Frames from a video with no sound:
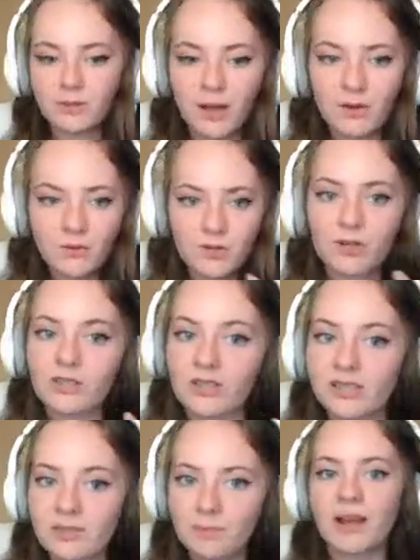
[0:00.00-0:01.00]
about
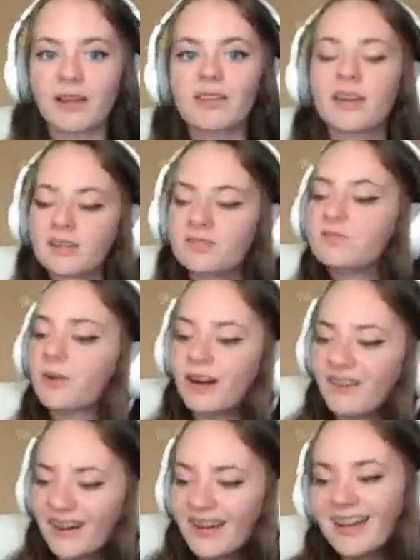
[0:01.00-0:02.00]
chocolates back then as well.
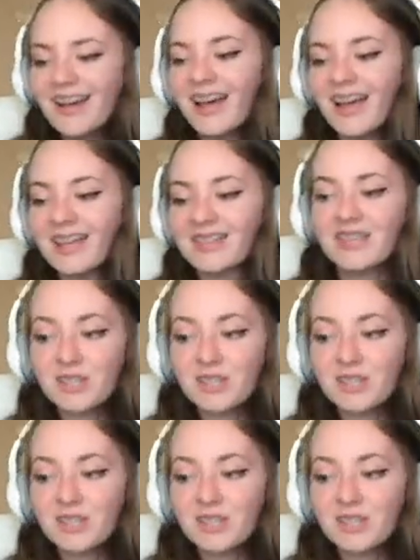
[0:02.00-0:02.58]
They're just